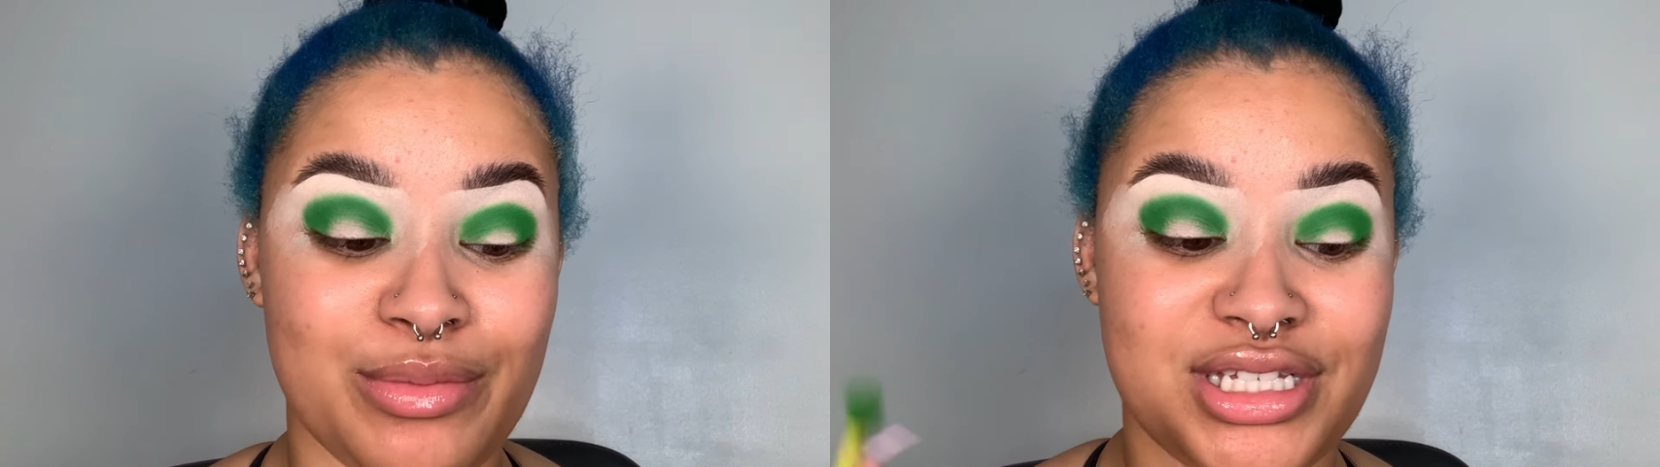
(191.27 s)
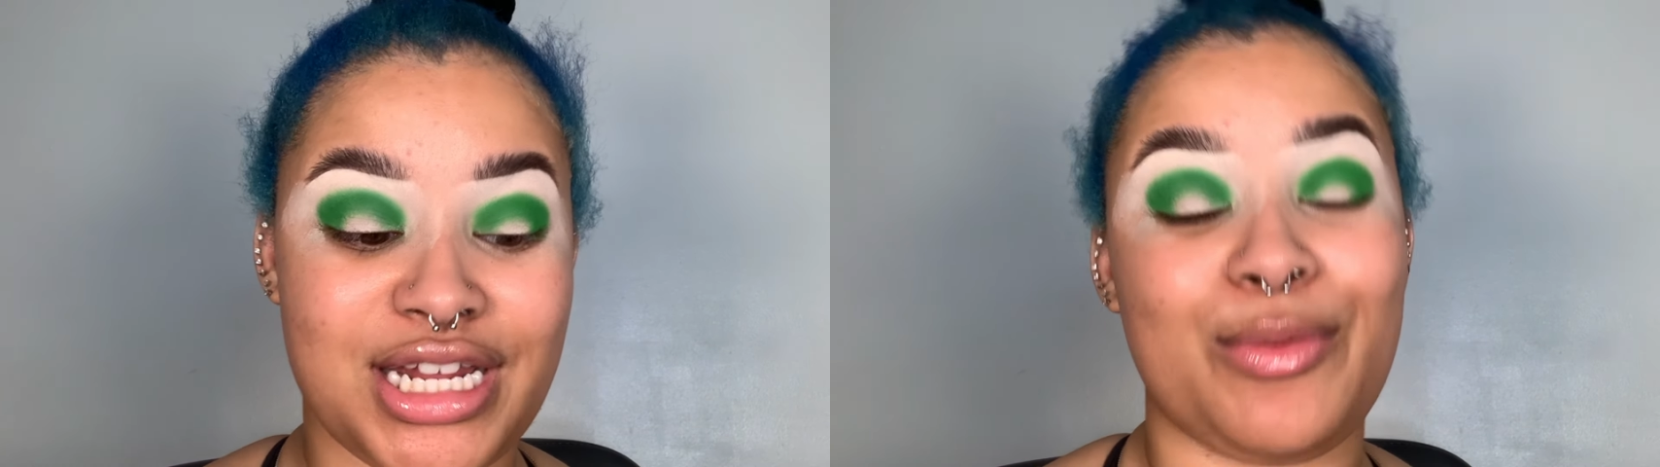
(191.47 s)
but
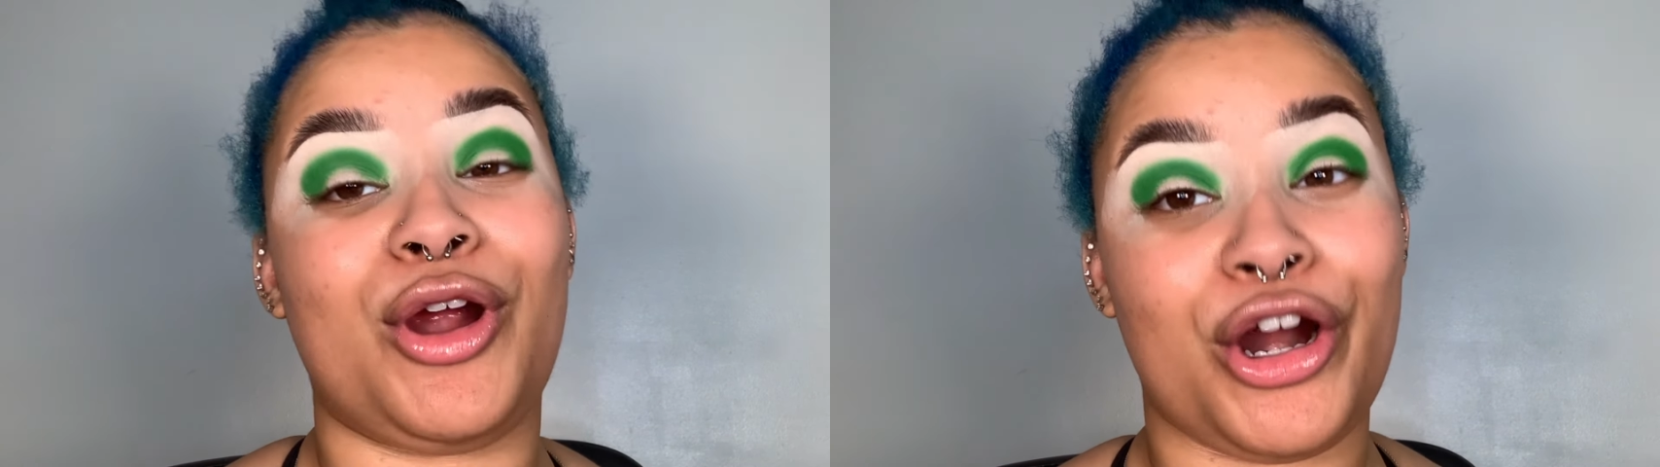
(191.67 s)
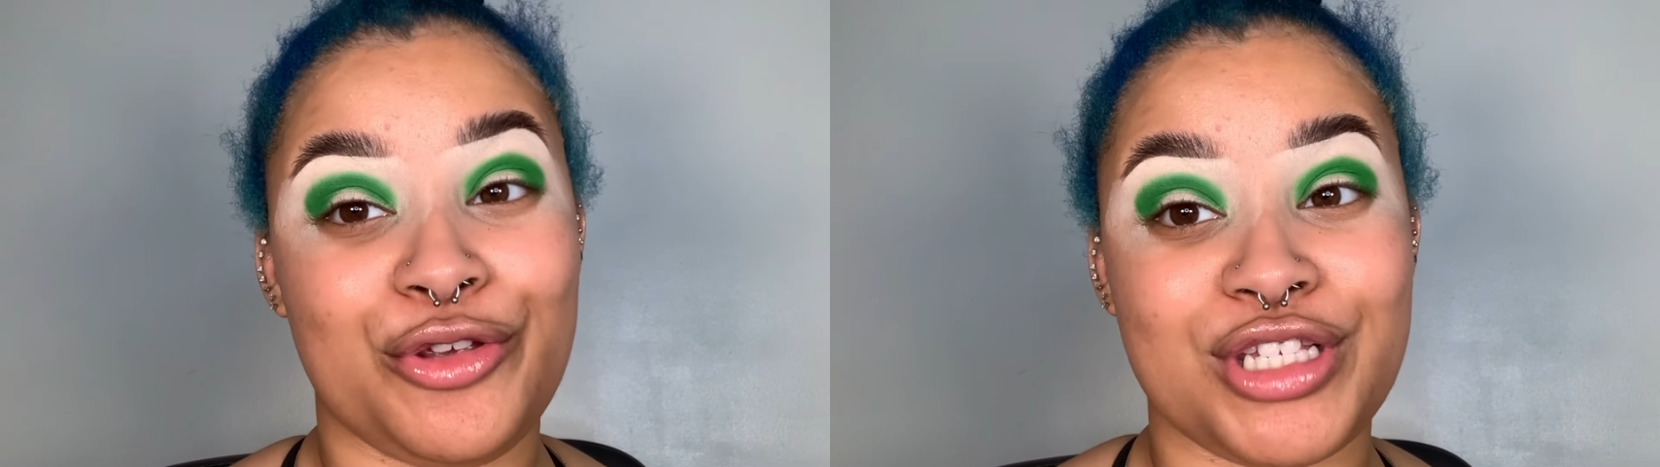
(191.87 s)
today we
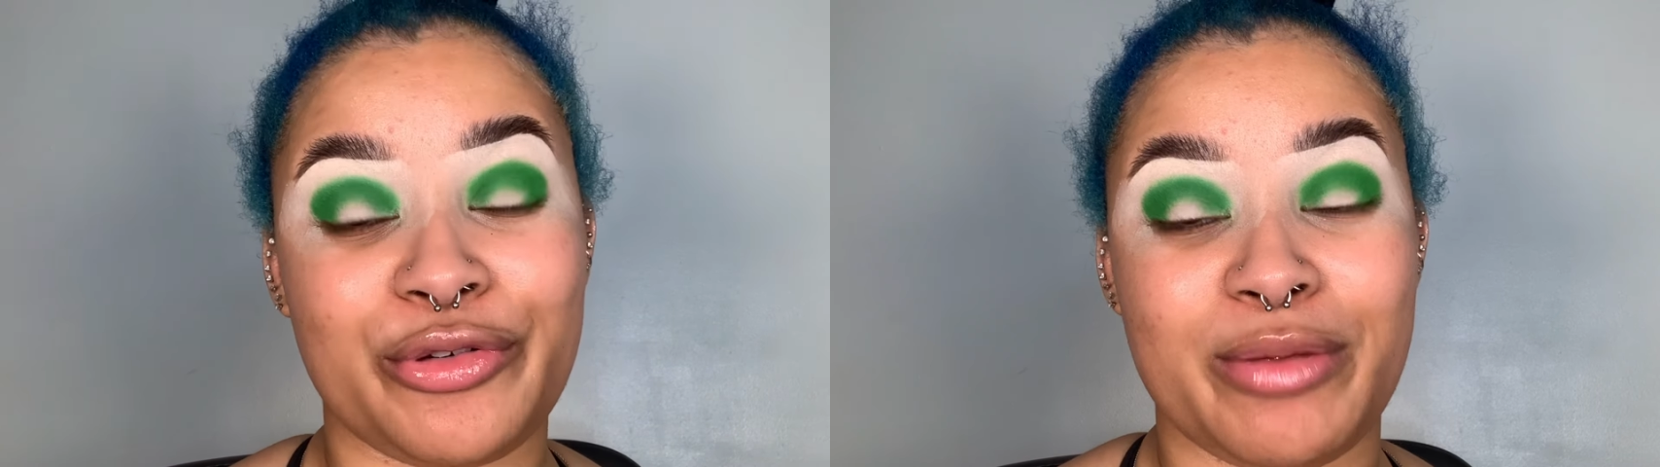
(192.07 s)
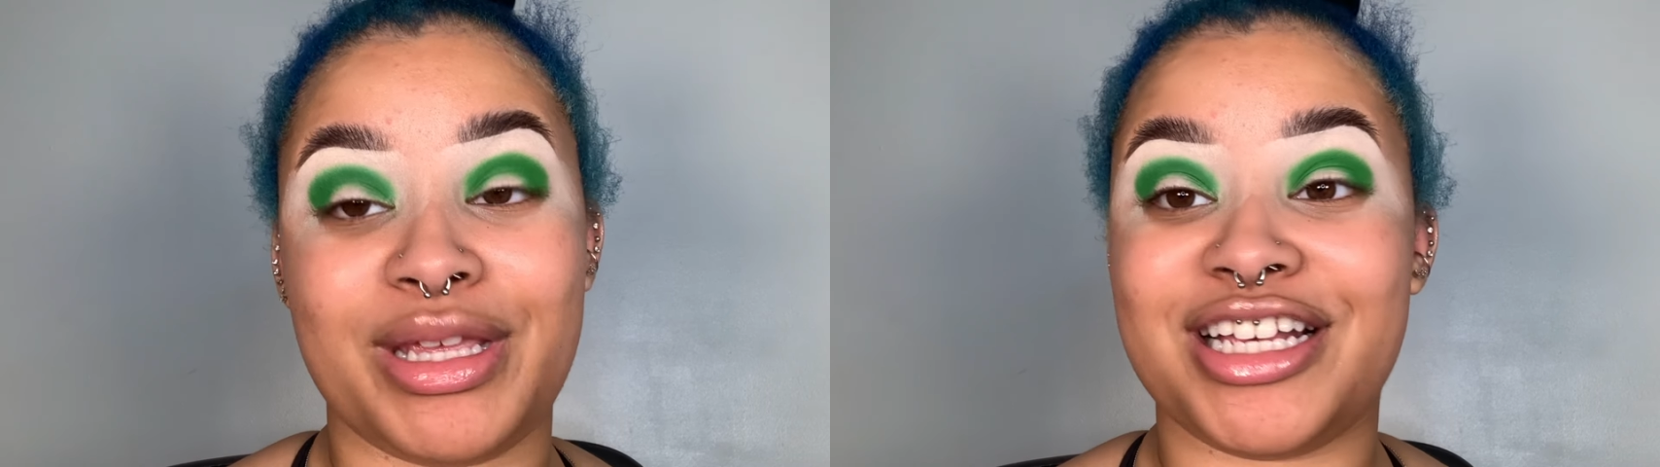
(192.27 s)
are using
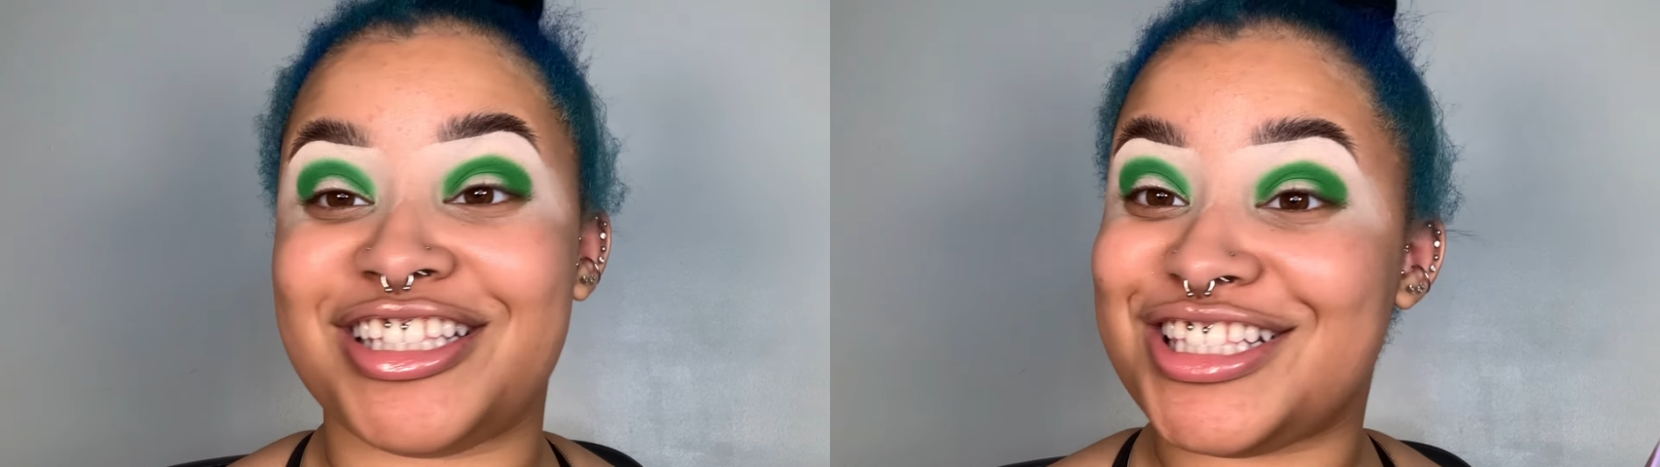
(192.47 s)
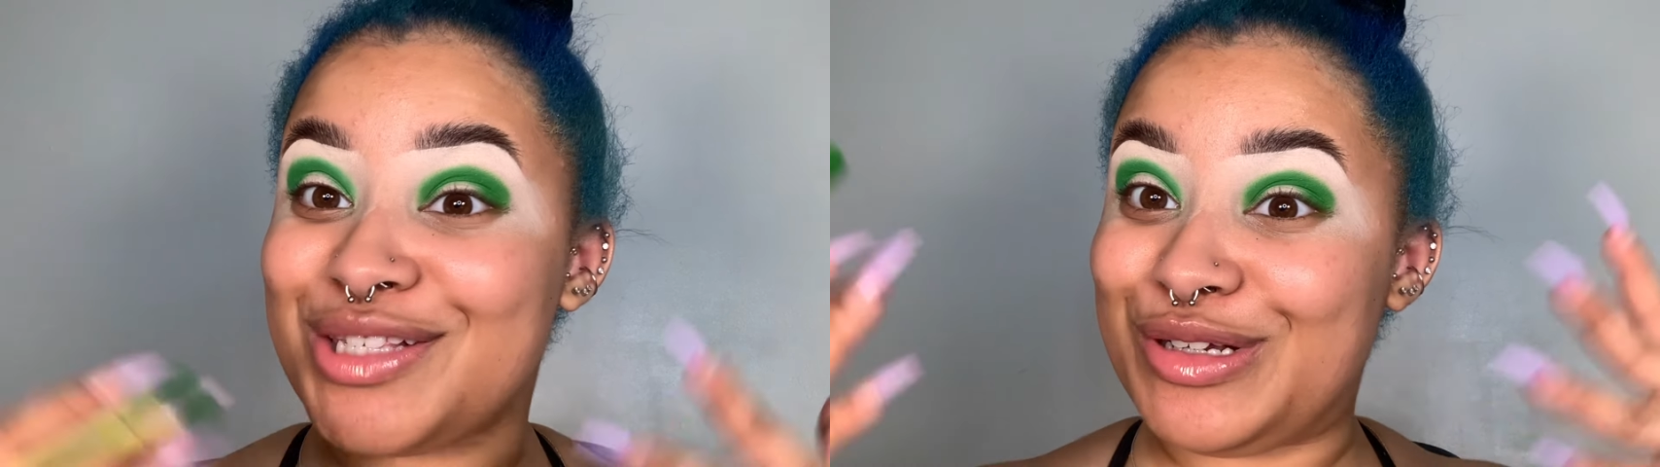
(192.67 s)
green because
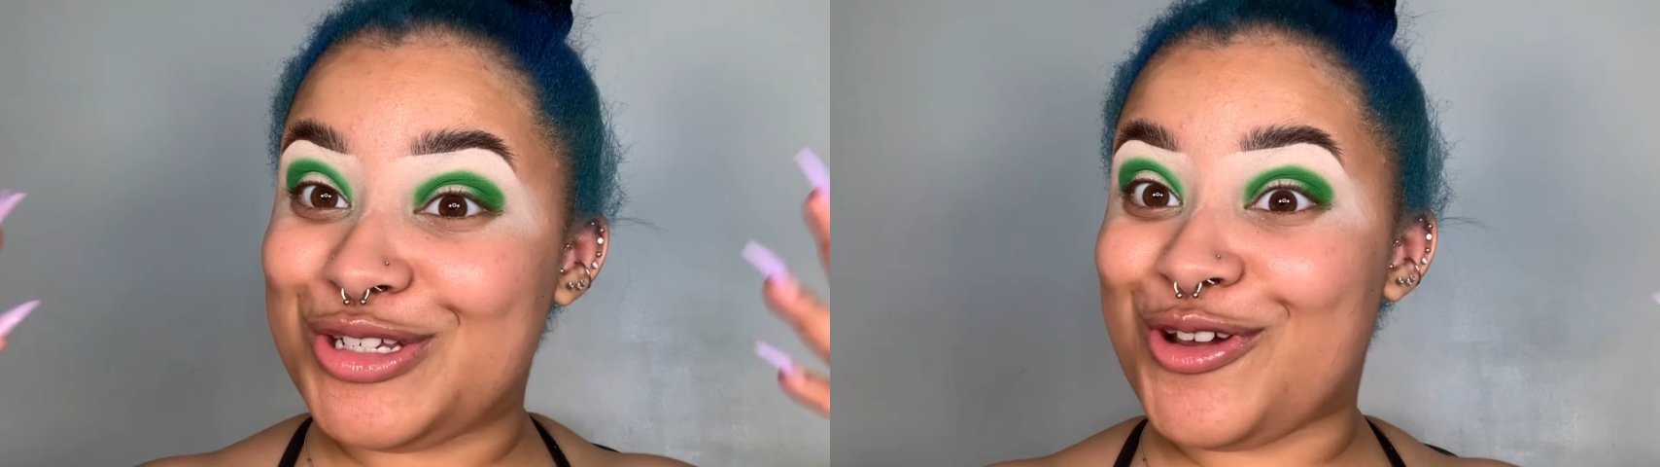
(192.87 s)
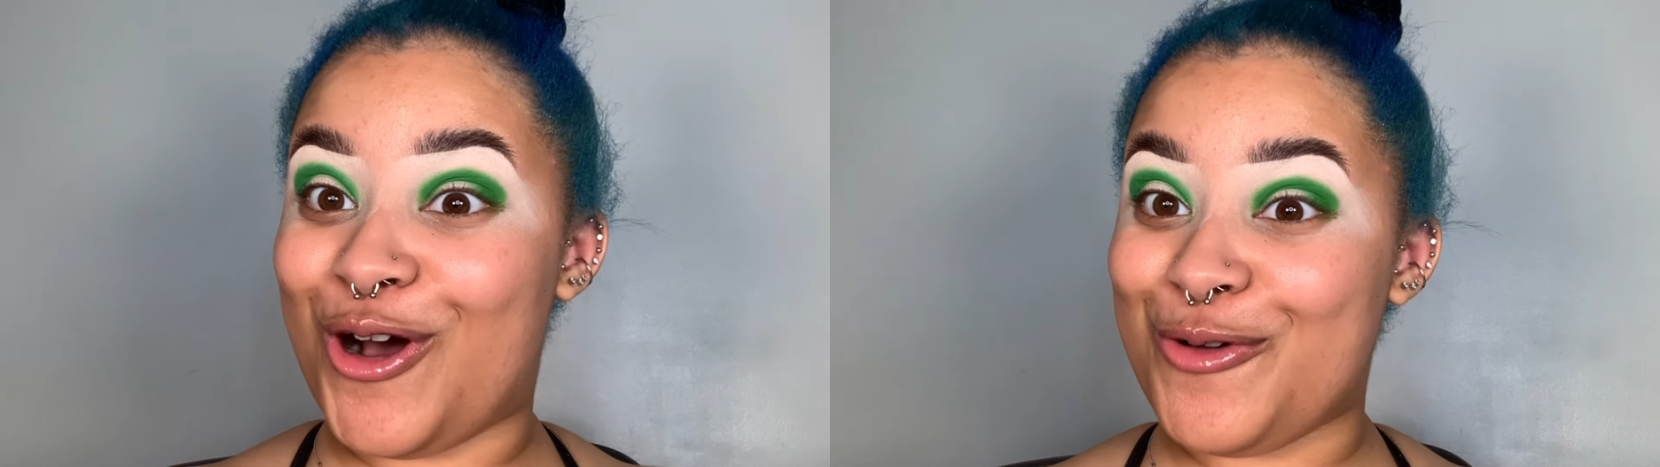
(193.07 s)
this is what
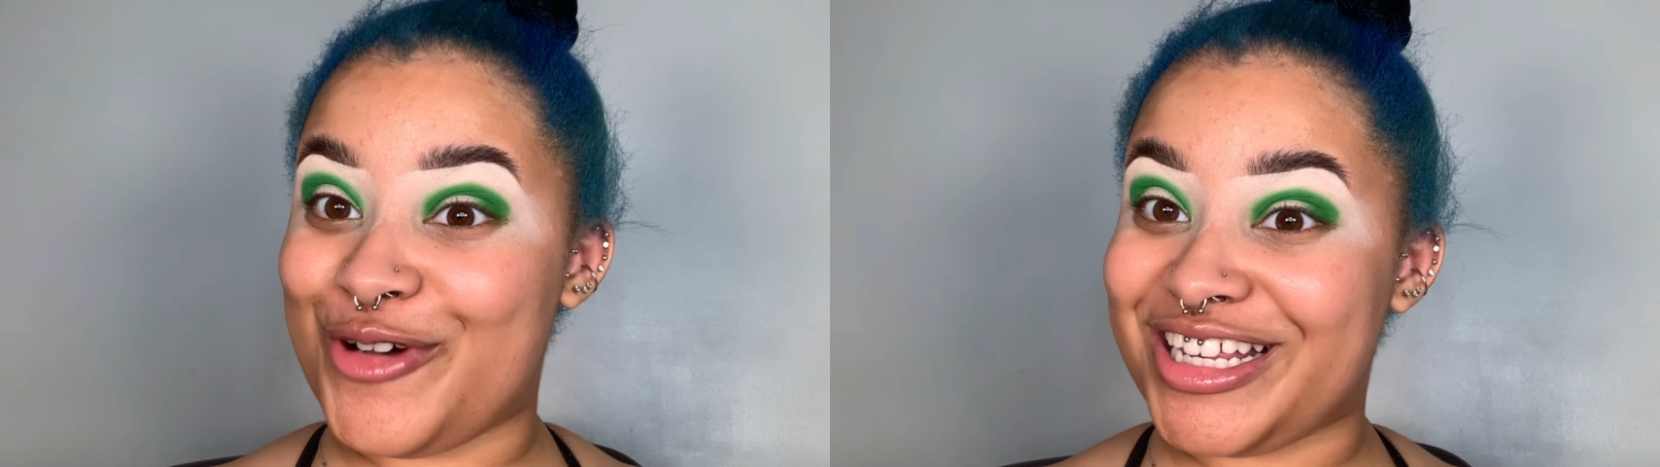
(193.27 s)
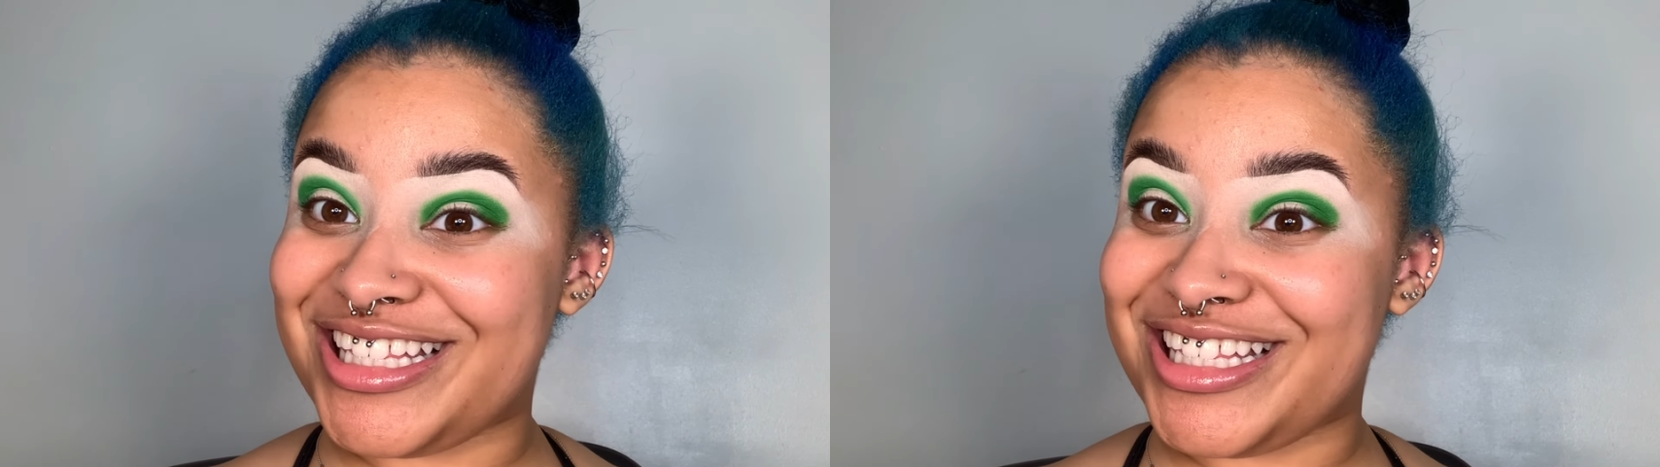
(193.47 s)
you all wanted